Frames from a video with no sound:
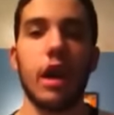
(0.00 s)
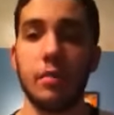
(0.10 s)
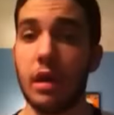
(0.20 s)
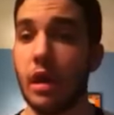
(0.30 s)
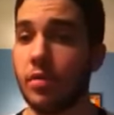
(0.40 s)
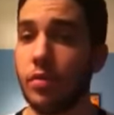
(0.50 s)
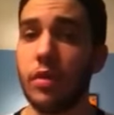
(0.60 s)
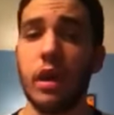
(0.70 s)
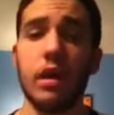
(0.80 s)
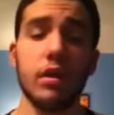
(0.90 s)
had me
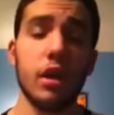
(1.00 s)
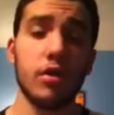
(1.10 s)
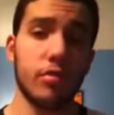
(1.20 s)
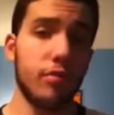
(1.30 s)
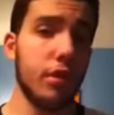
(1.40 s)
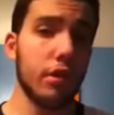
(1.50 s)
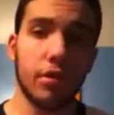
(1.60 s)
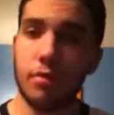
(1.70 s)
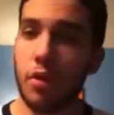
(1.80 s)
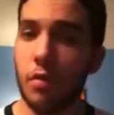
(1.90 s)
entertained, some very
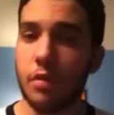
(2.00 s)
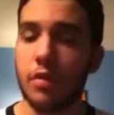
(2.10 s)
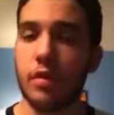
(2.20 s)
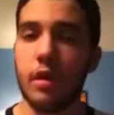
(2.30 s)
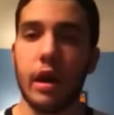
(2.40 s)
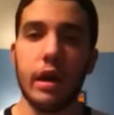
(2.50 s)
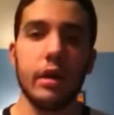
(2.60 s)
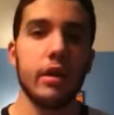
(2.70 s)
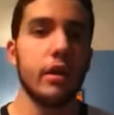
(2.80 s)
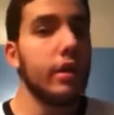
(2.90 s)
good moments of the
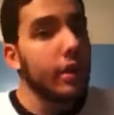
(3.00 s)
night,